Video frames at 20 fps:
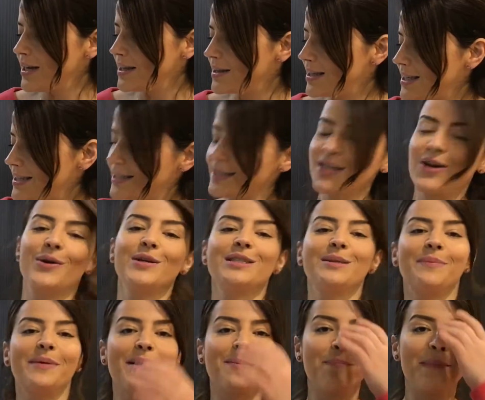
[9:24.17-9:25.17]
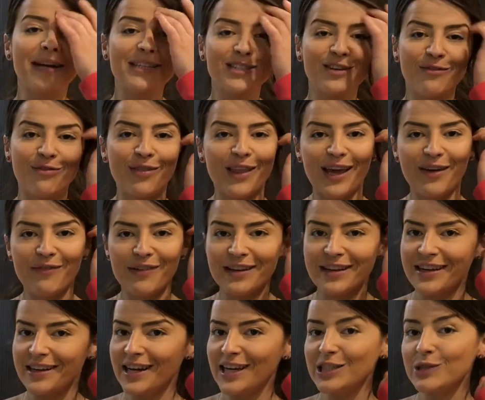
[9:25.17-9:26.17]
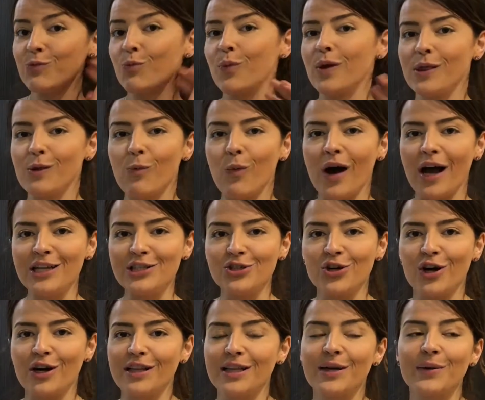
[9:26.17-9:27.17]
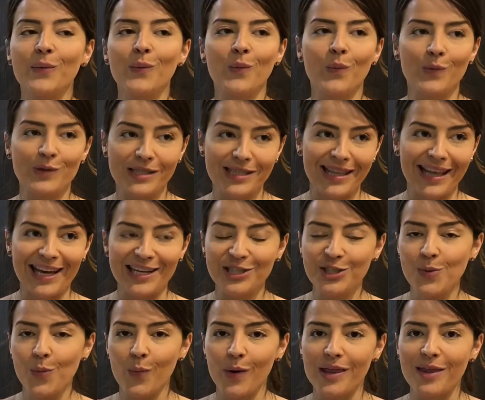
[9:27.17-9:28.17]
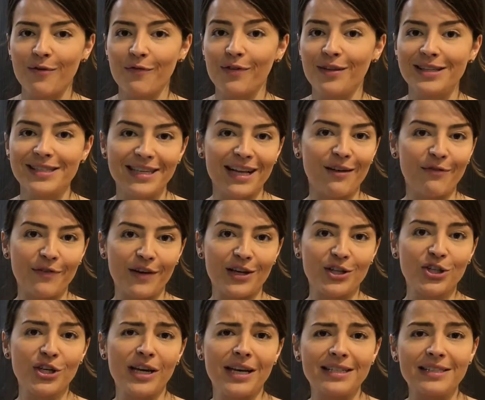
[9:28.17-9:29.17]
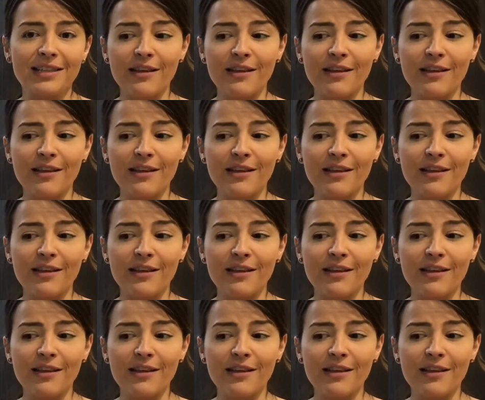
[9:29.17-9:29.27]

This is going to be a matcha flavored ganache with white chocolate / with Philadelphia cheese.